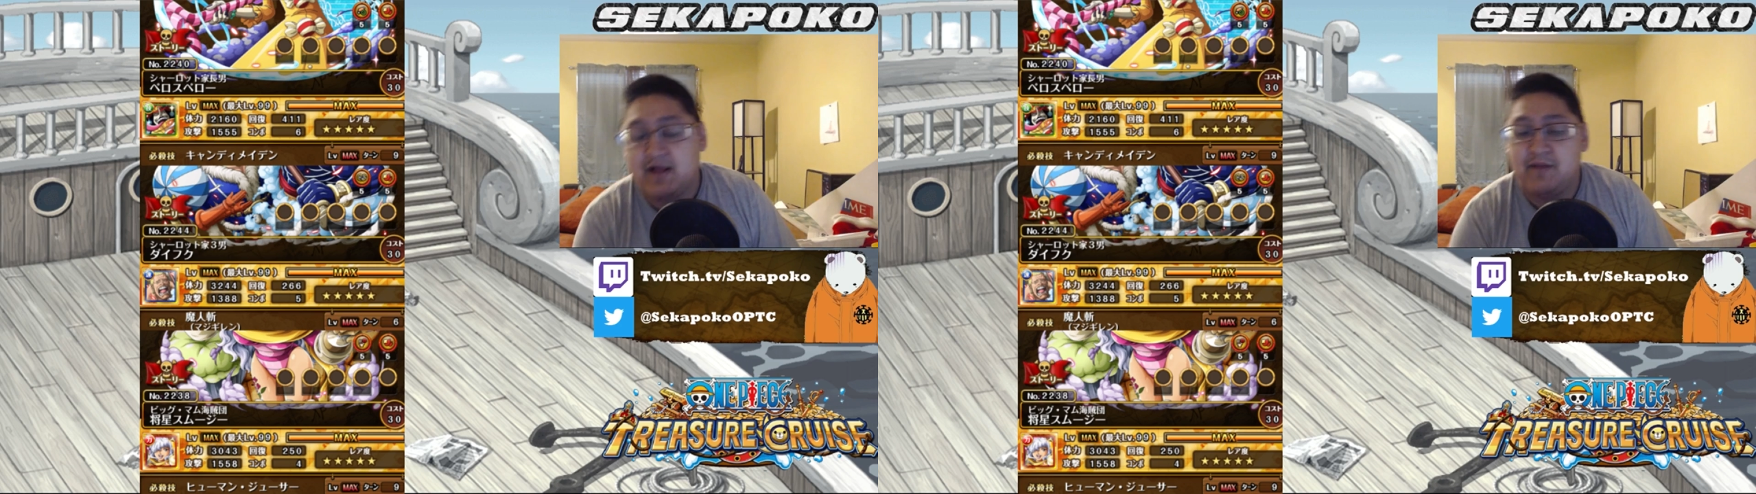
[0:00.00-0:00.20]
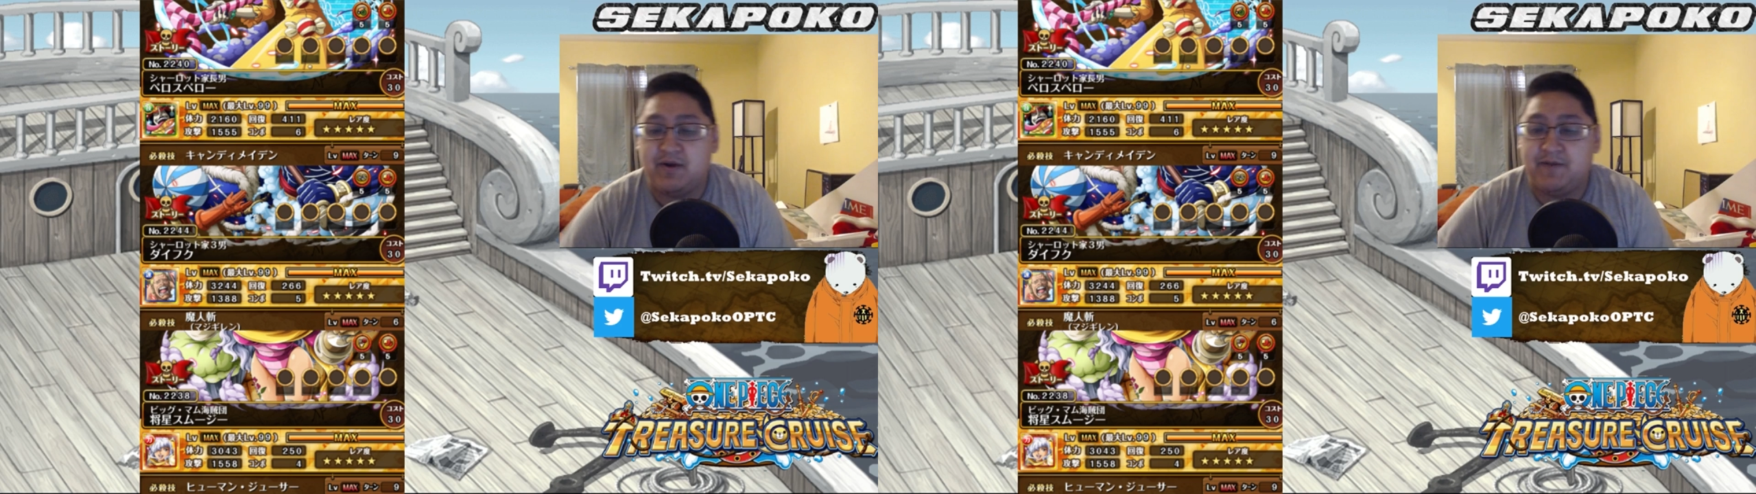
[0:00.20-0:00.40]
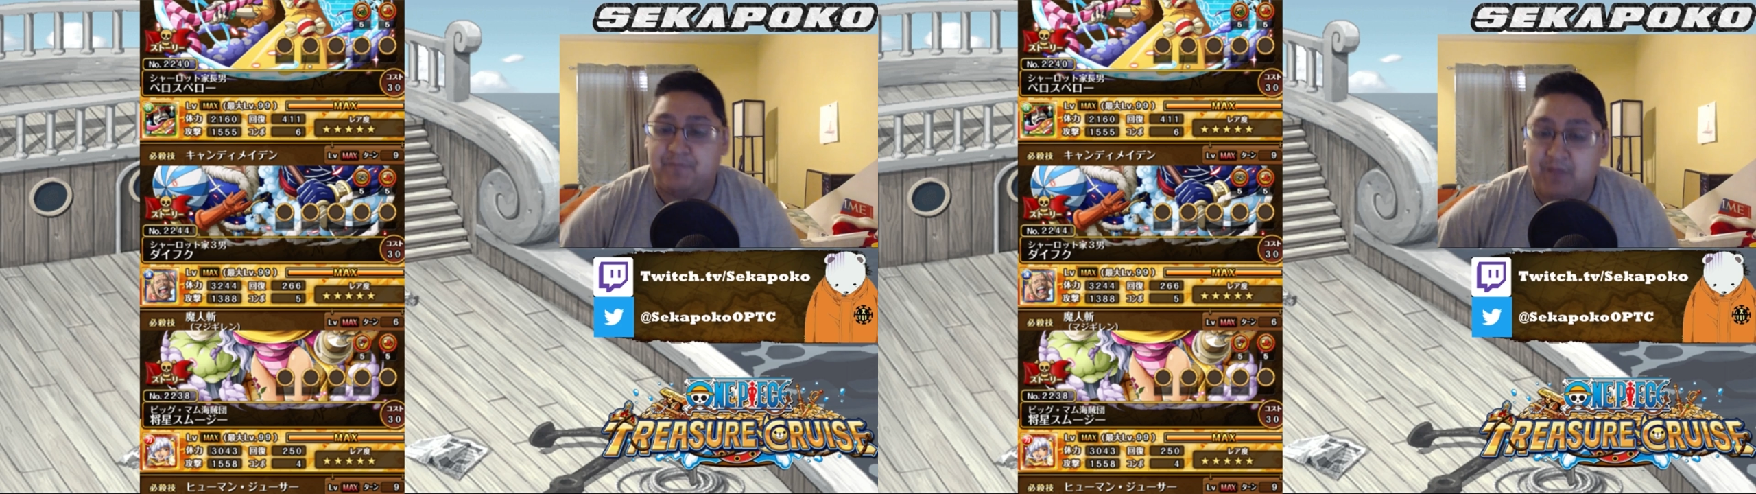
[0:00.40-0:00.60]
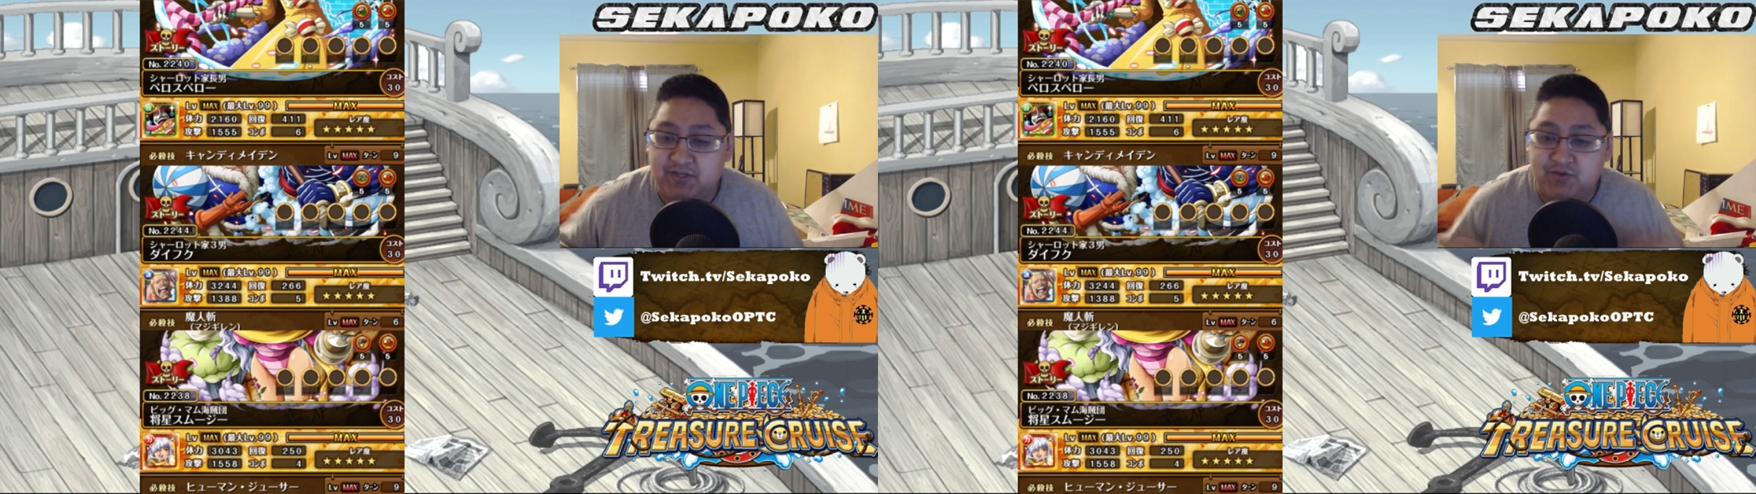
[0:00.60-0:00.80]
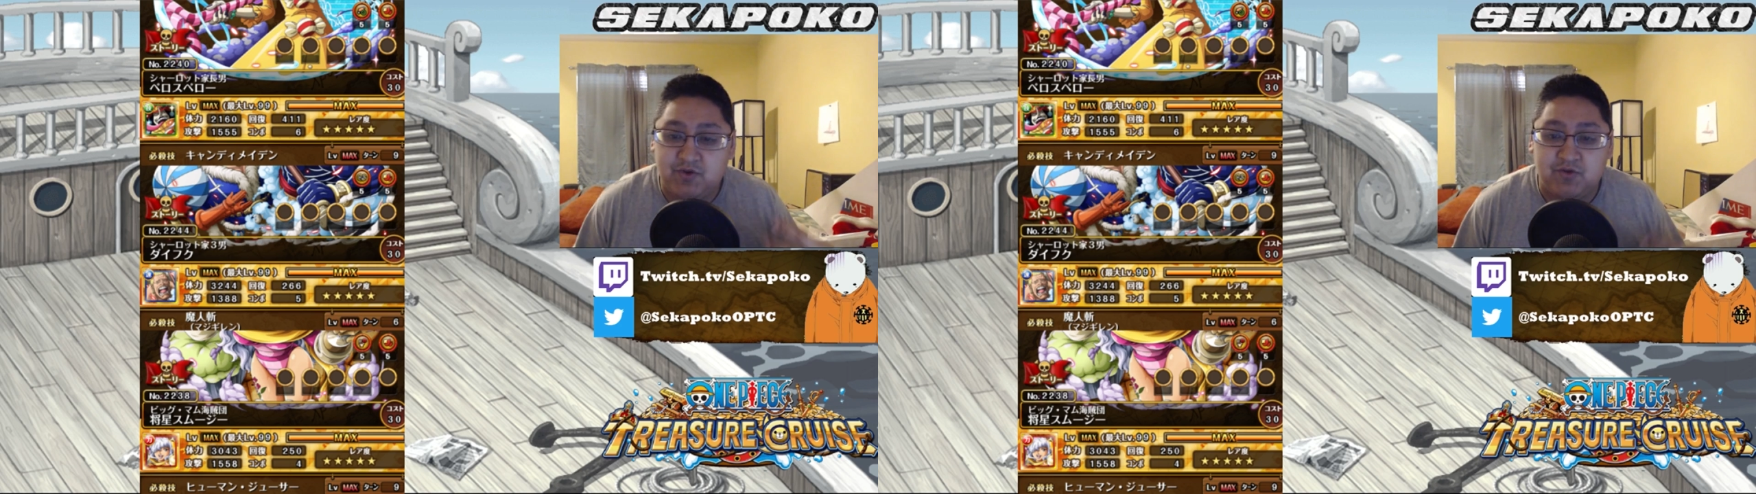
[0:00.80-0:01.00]
But I
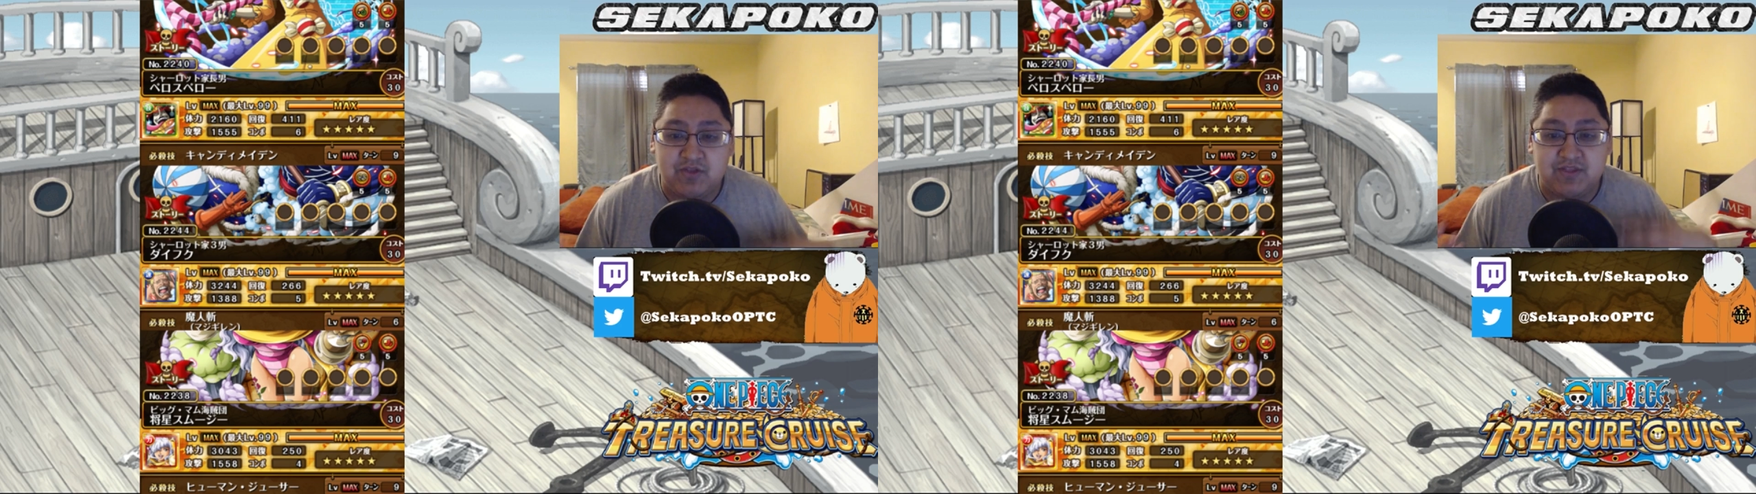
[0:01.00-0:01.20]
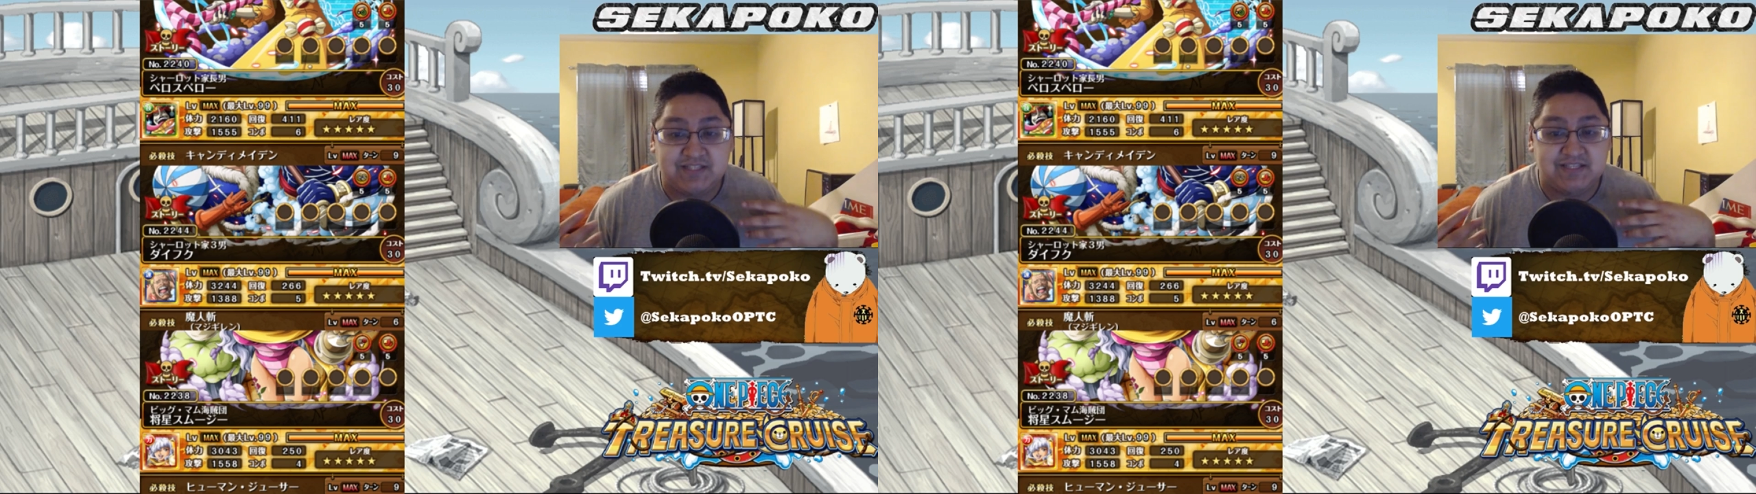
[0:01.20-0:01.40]
do know that this